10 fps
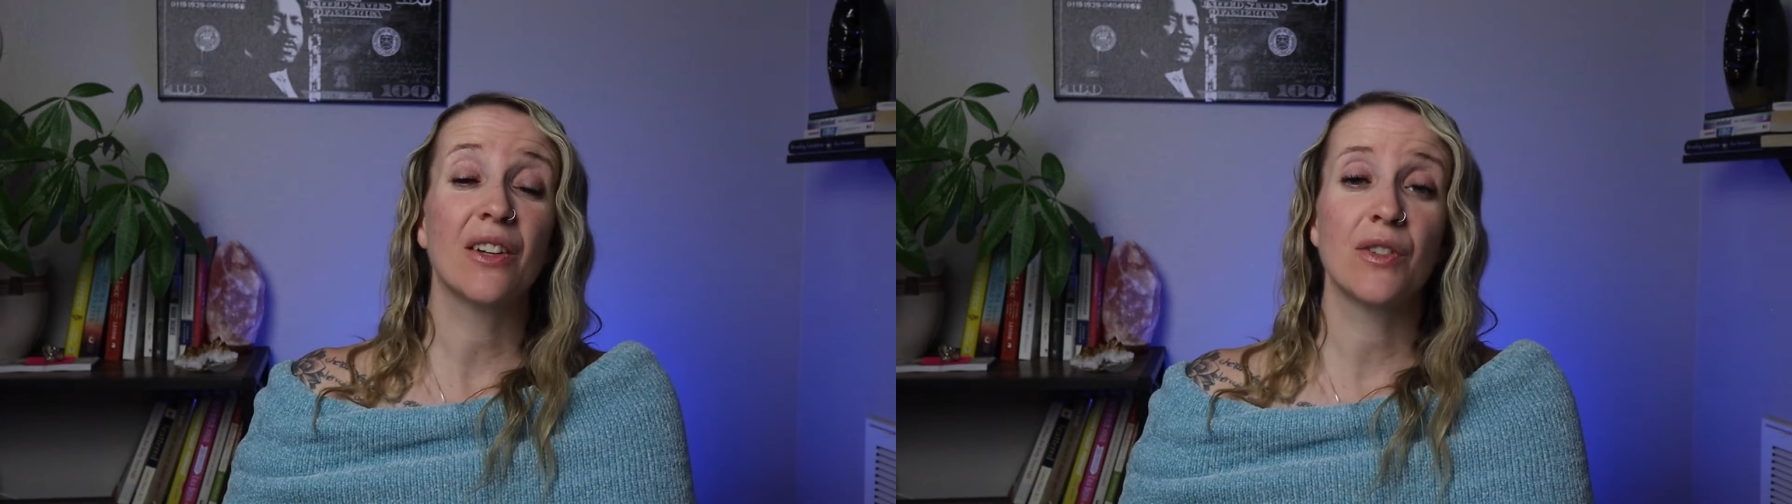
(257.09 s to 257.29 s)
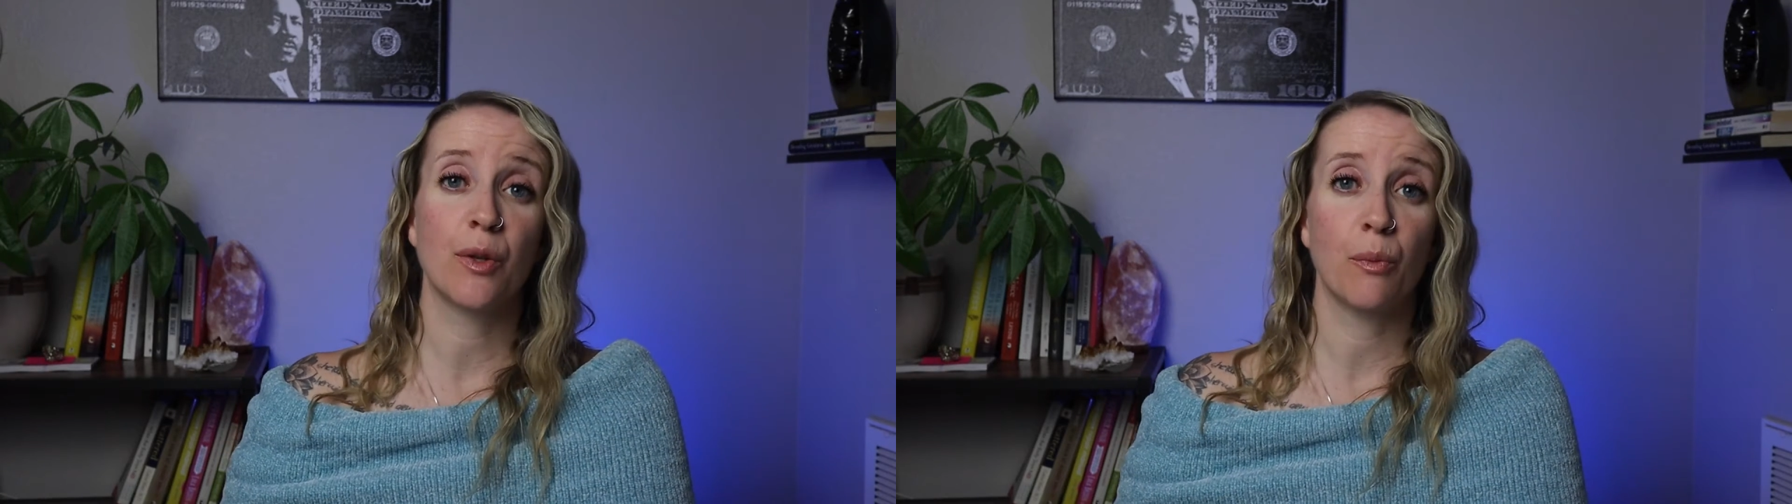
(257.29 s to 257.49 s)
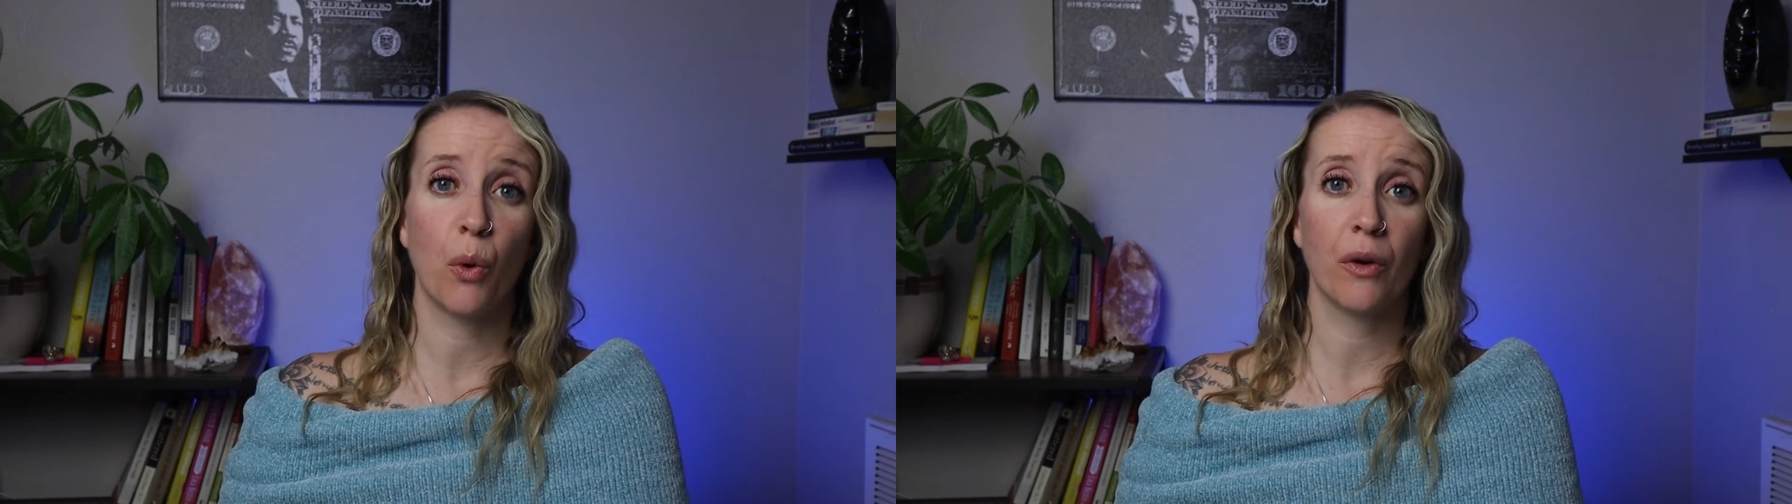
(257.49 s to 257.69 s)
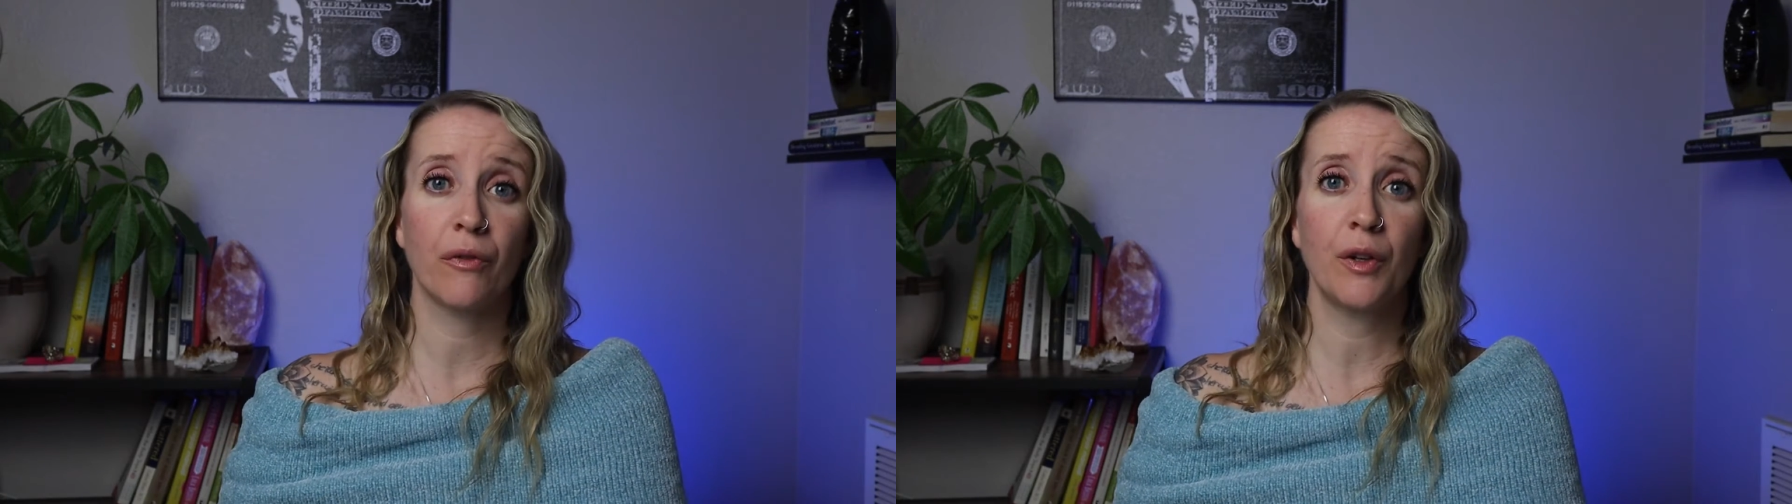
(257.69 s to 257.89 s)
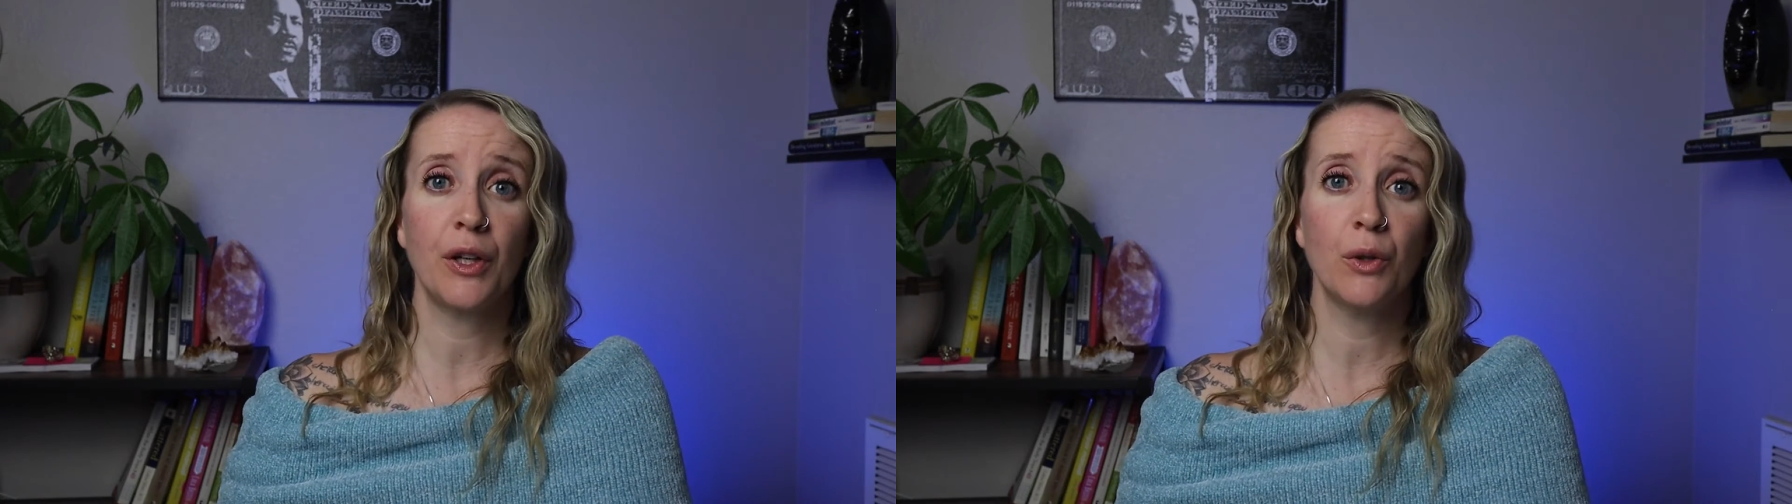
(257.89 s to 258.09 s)
of support
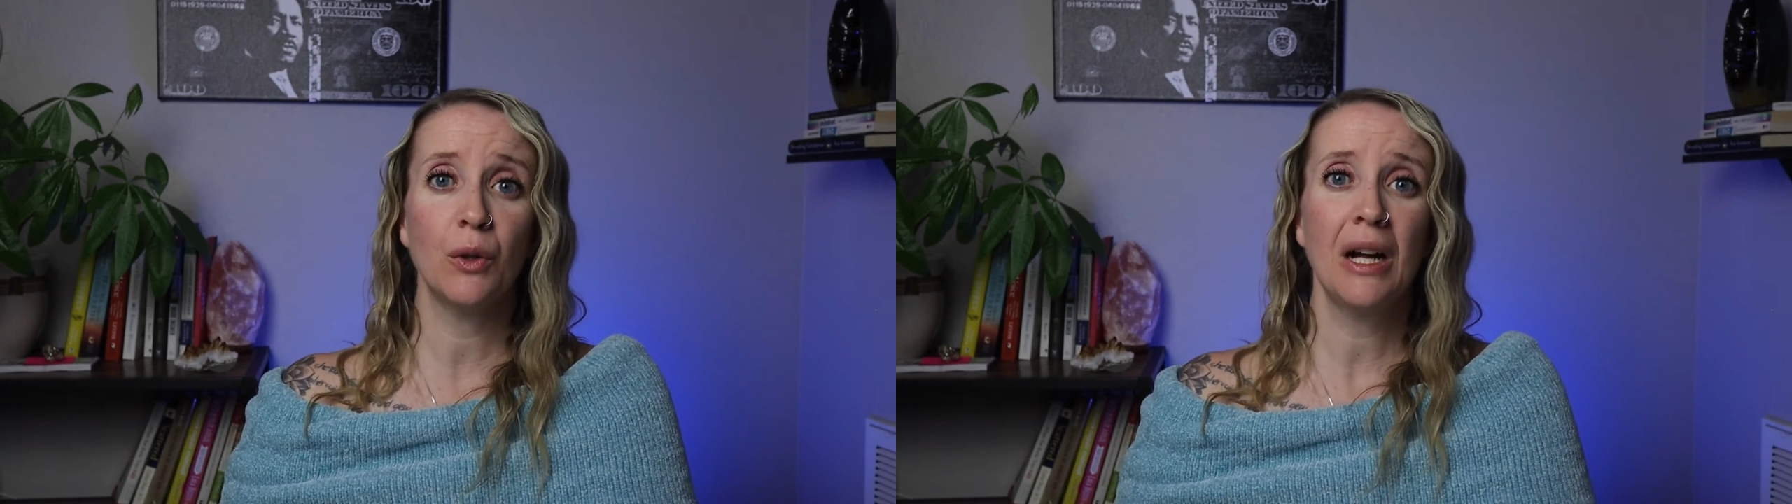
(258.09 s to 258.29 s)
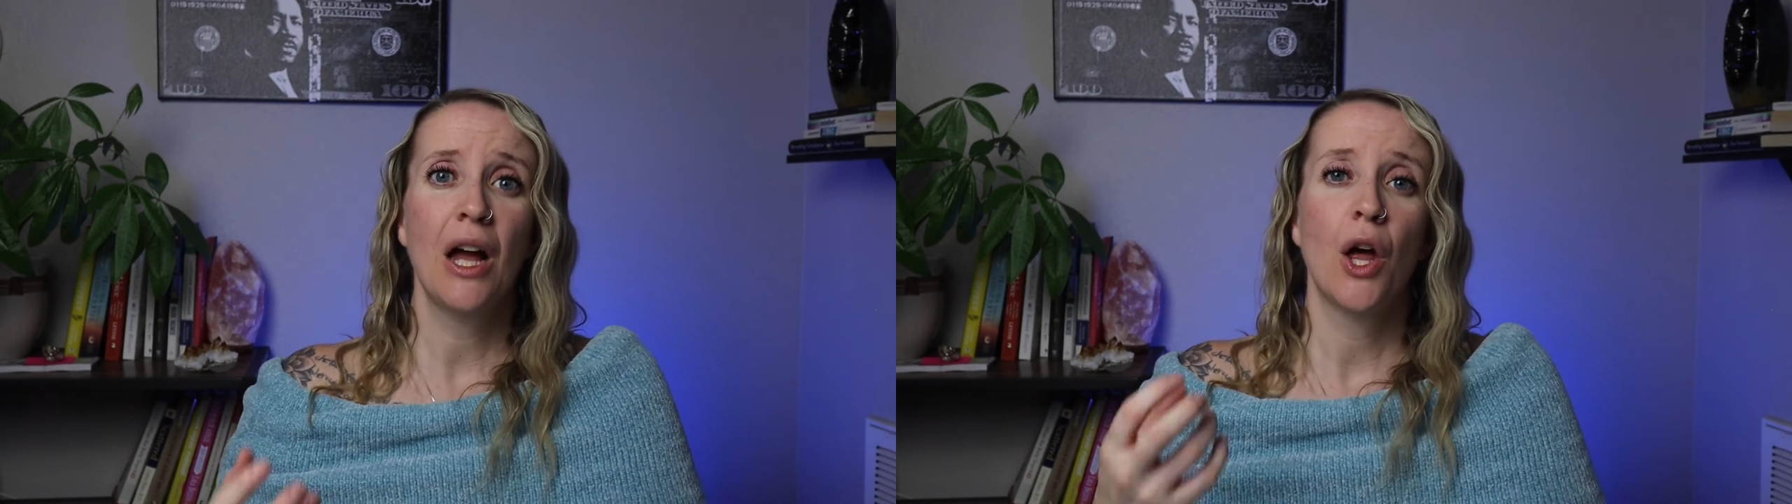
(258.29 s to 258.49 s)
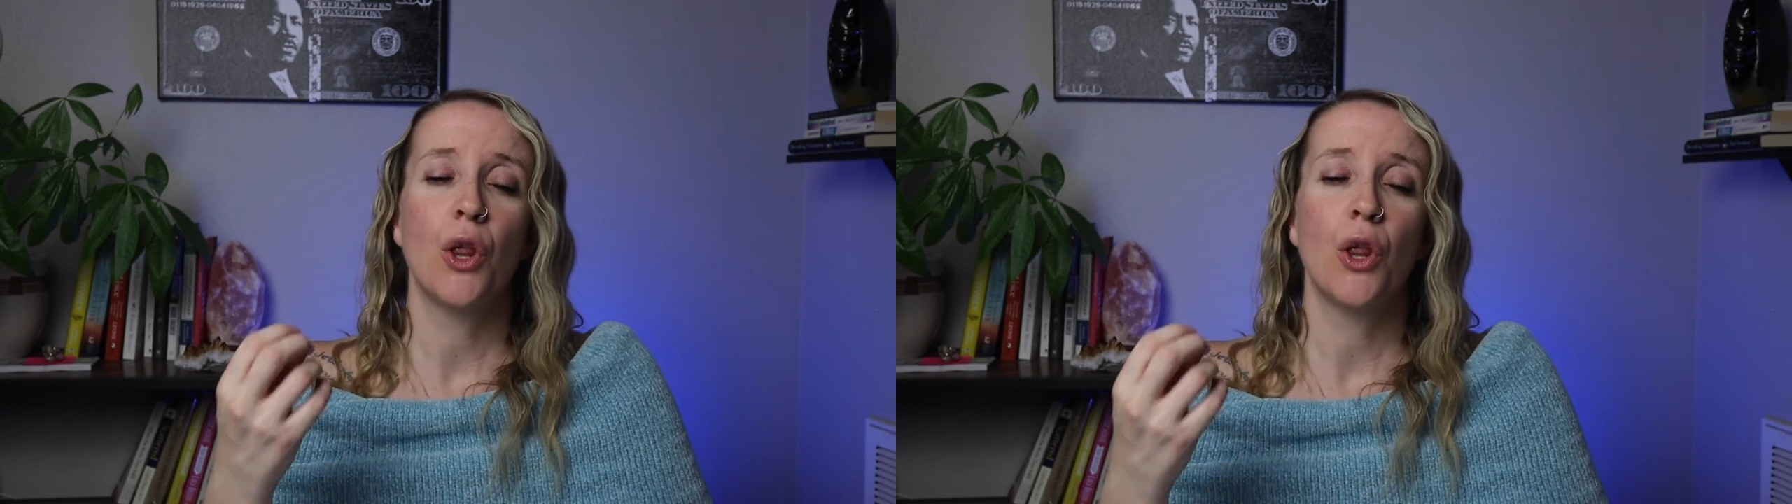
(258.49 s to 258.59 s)
for you,